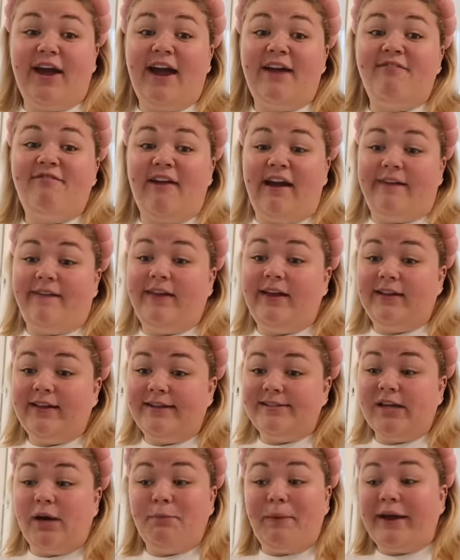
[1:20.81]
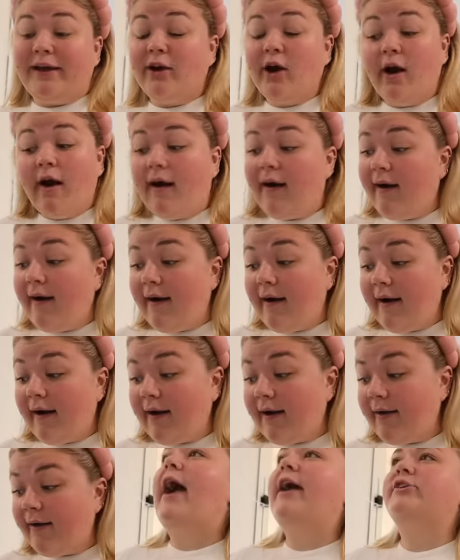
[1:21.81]
I finally cleaned out my
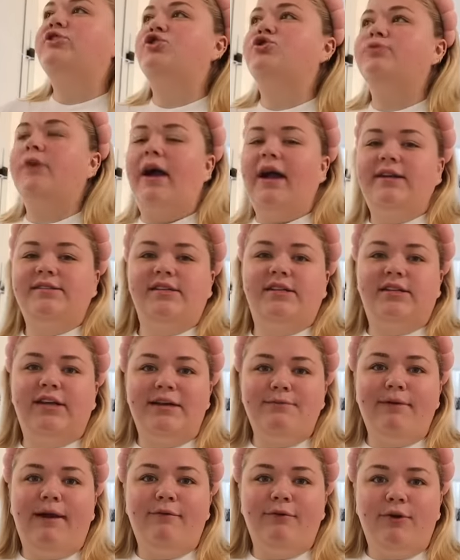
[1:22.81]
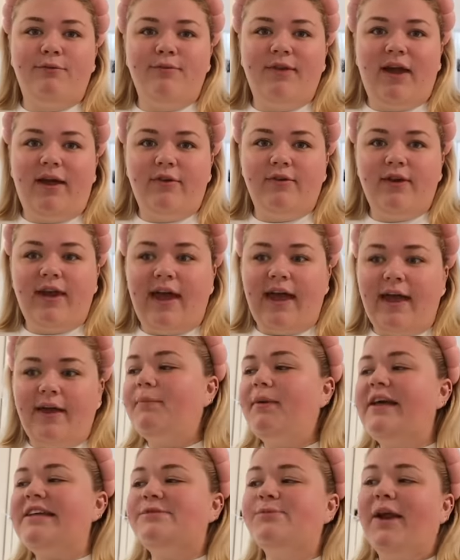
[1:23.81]
car. I tried to clean my room the other day
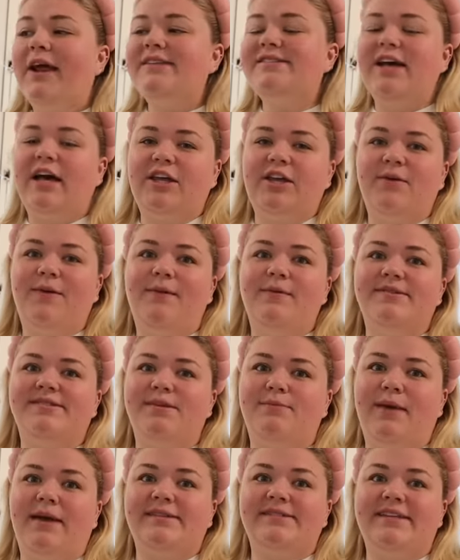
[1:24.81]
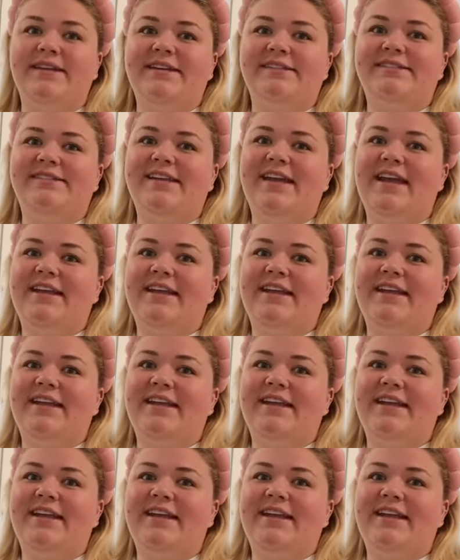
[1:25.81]
because when I tell you it was the messiest